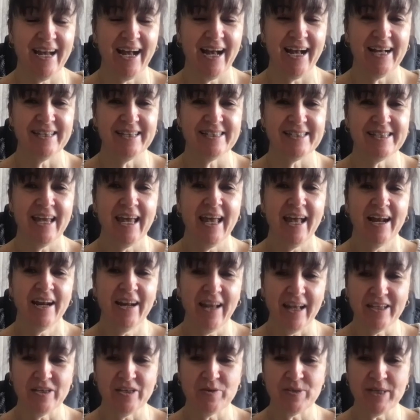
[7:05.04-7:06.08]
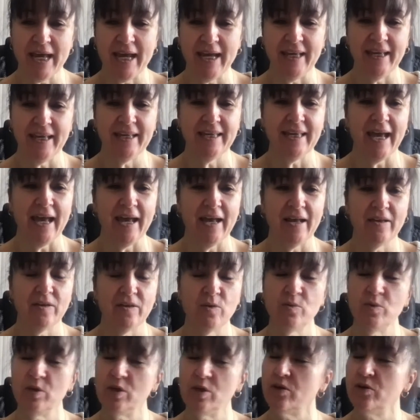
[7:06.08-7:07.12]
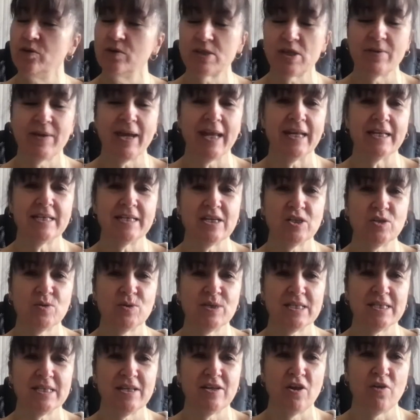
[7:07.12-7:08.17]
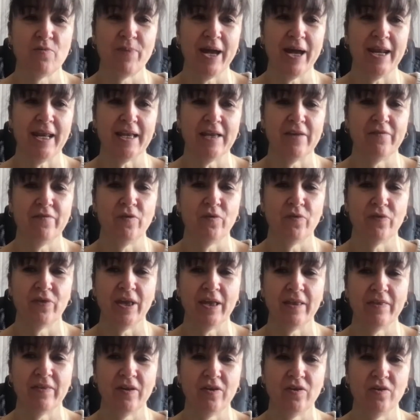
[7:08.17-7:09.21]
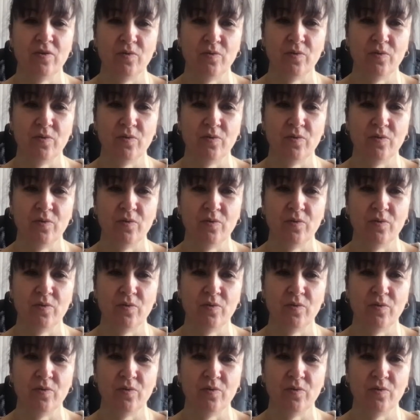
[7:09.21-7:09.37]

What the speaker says: And like you say, you can also get in touch with us at No Panic if you think that